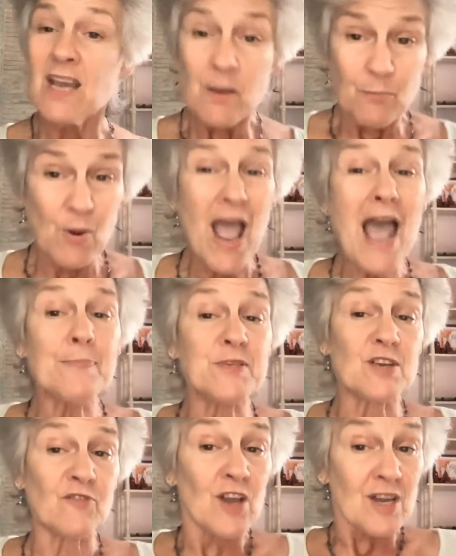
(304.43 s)
Perhaps
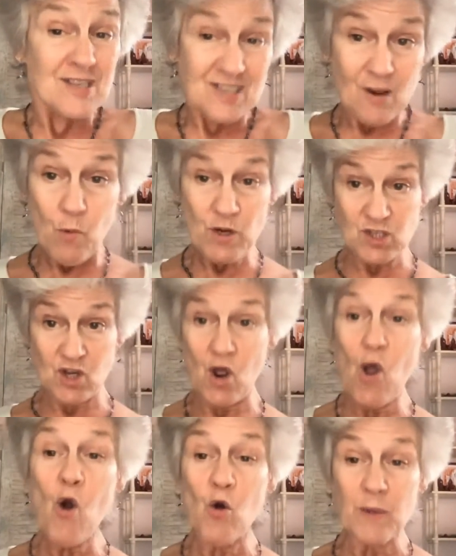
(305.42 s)
if someone's at
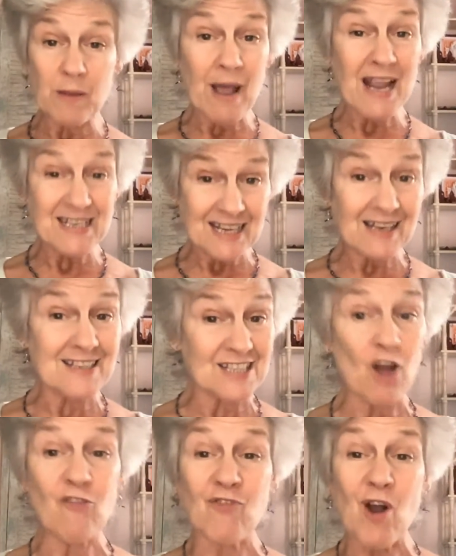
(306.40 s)
home, he might tell us
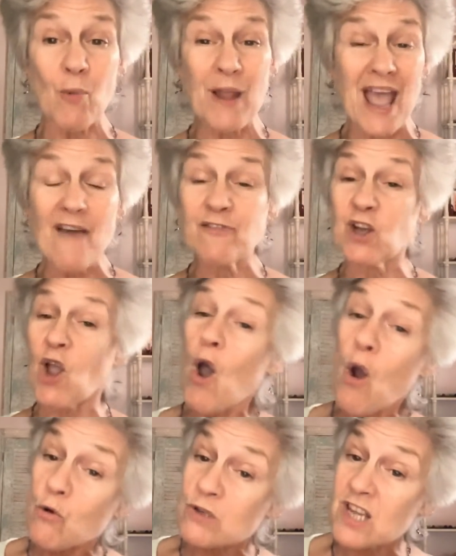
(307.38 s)
how far we have to
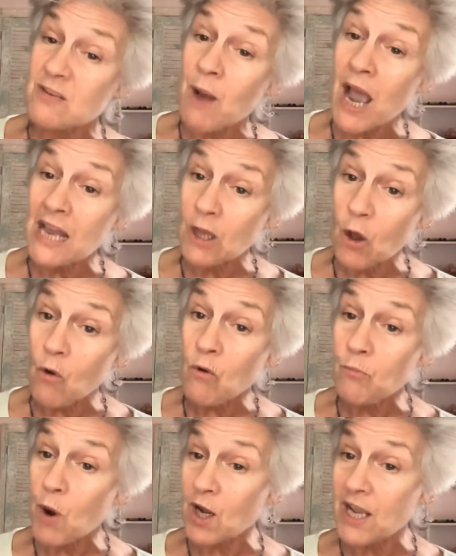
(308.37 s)
go, said Milo,
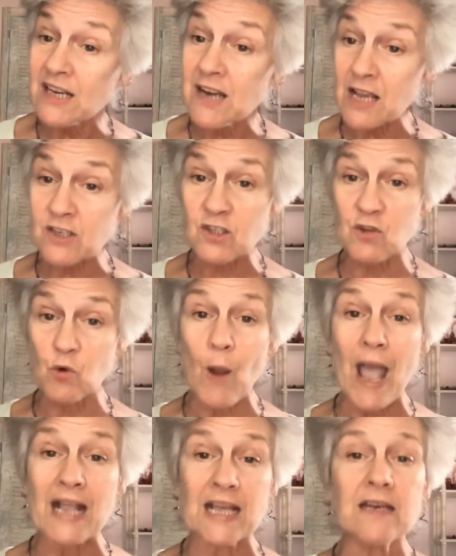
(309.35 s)
parking next to the
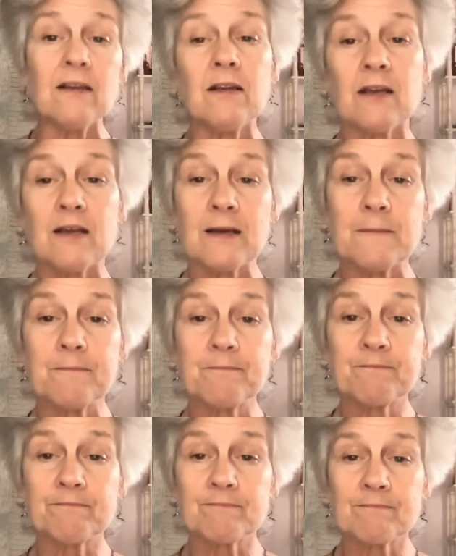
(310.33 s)
wagon.
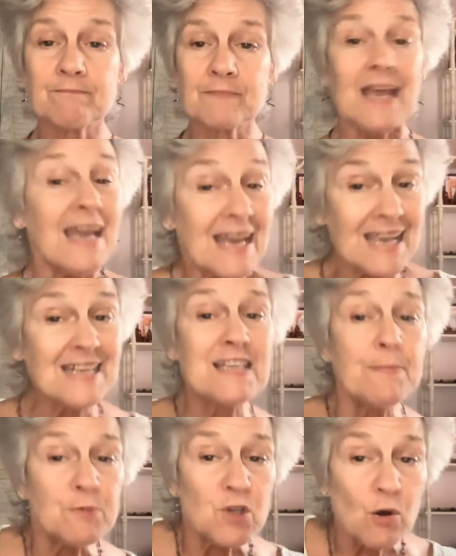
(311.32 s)
He
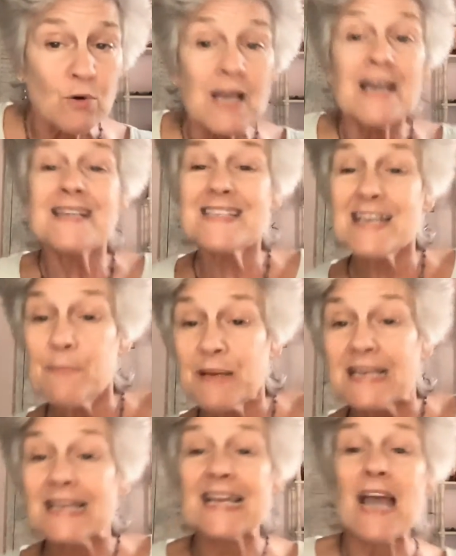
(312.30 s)
tiptoed
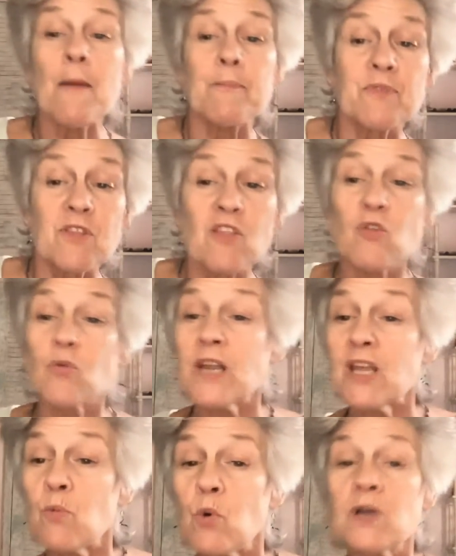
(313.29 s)
timidly up the
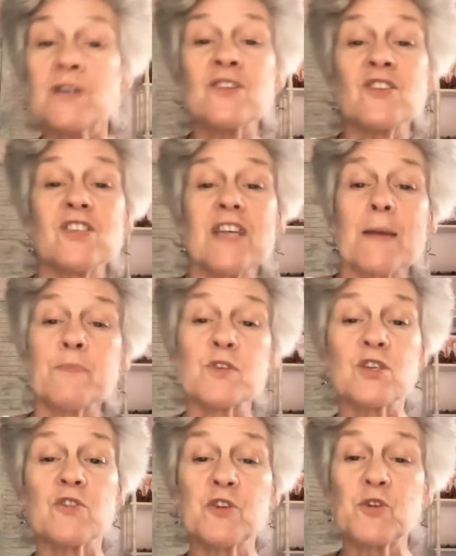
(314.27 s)
three wooden steps
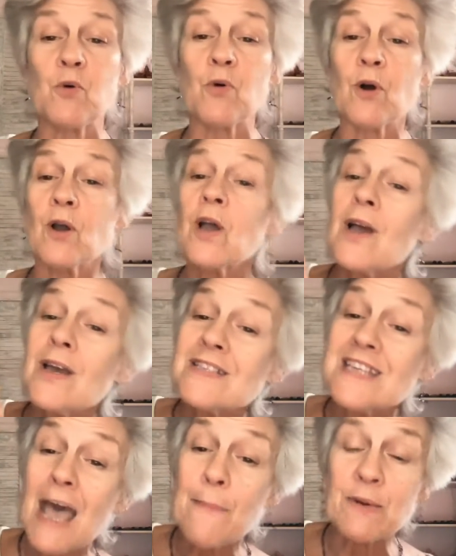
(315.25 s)
to the door,
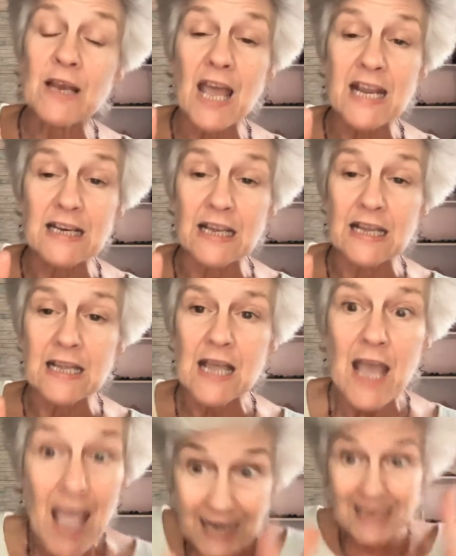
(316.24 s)
tapped lightly,
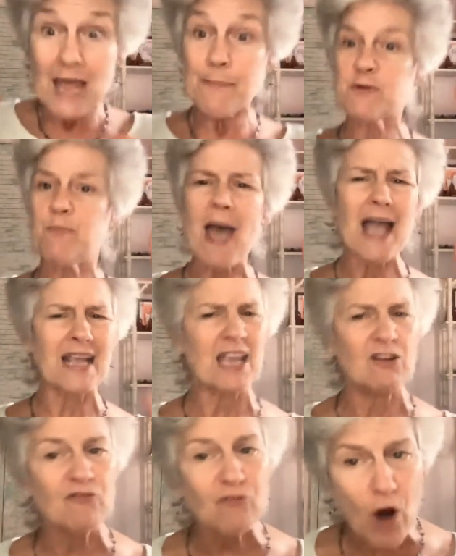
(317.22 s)
and leapt back
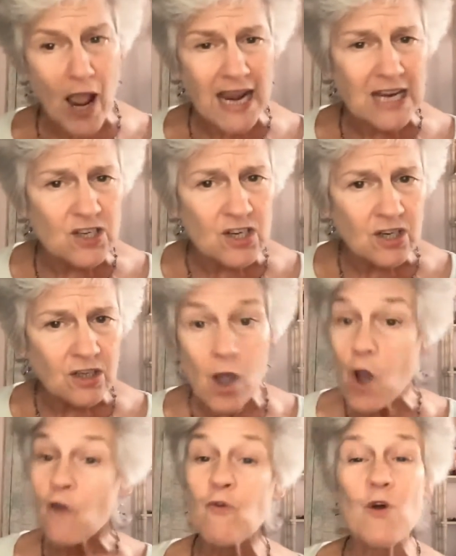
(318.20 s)
in fright.
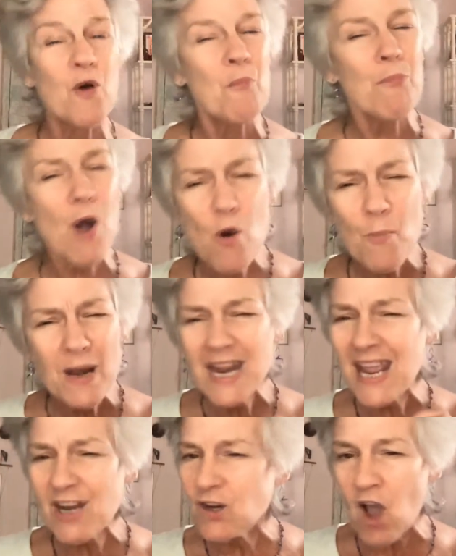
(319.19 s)
For the moment
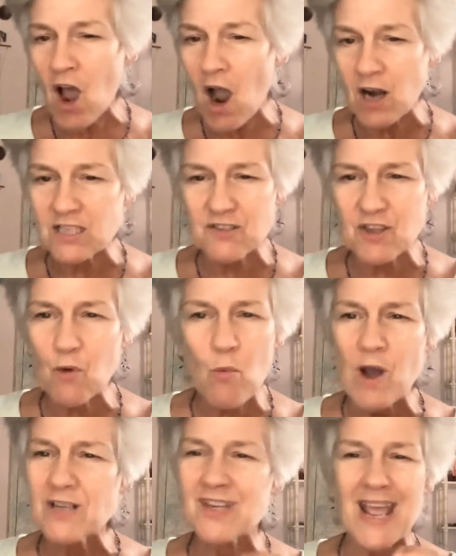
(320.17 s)
he knocked, there
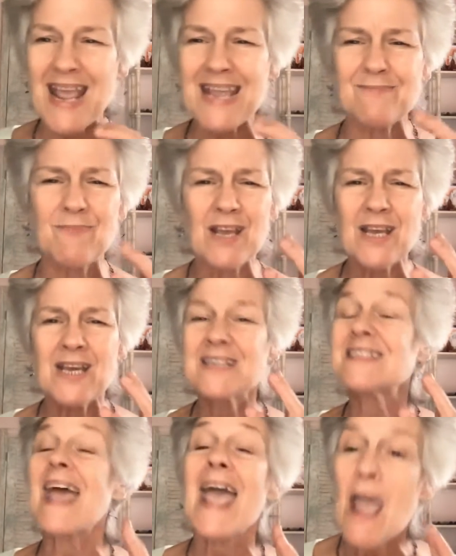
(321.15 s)
was a
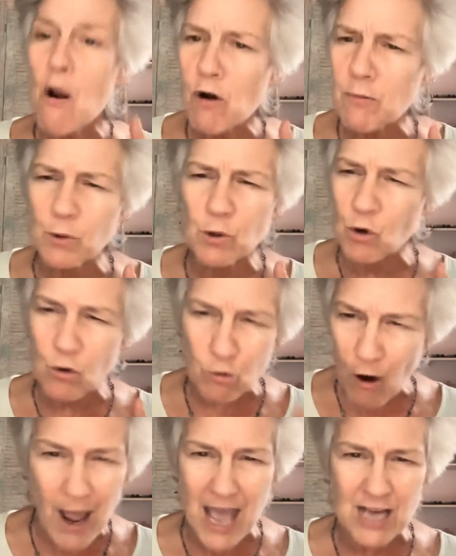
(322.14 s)
terrible
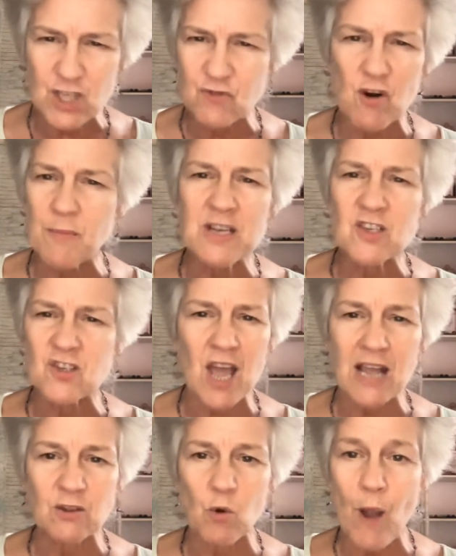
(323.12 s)
crash from
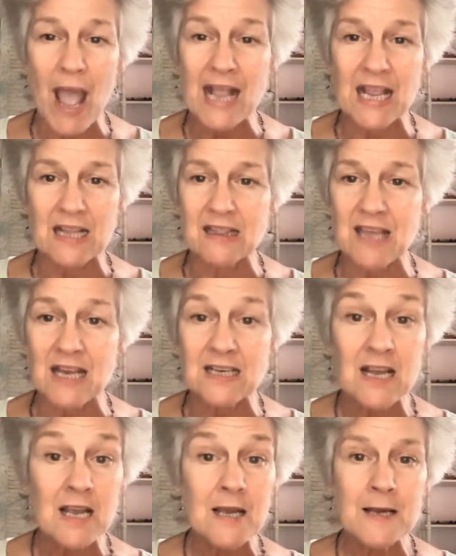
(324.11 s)
inside the wagon that
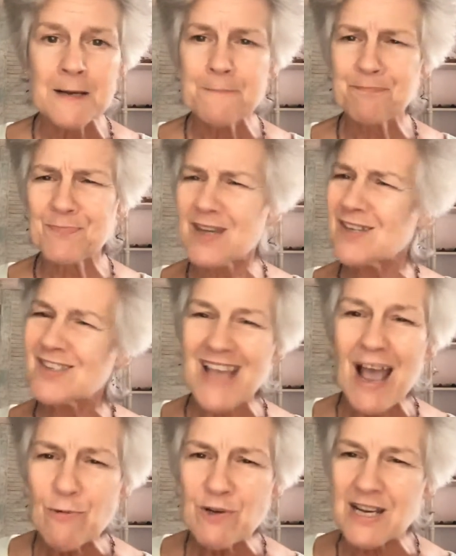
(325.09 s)

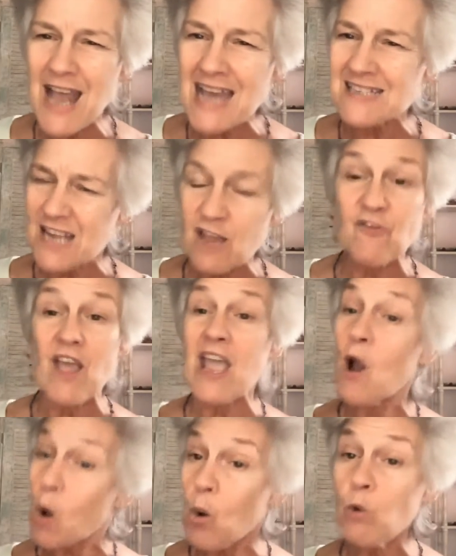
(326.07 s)
sounded as if a
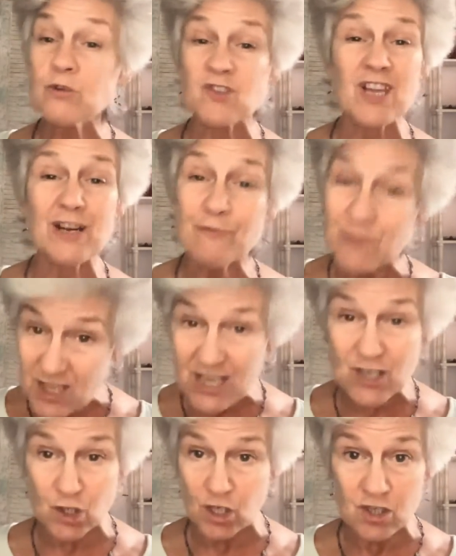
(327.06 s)
whole set of
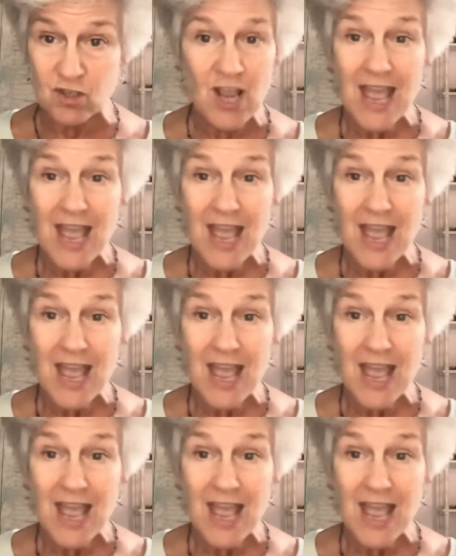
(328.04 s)
dishes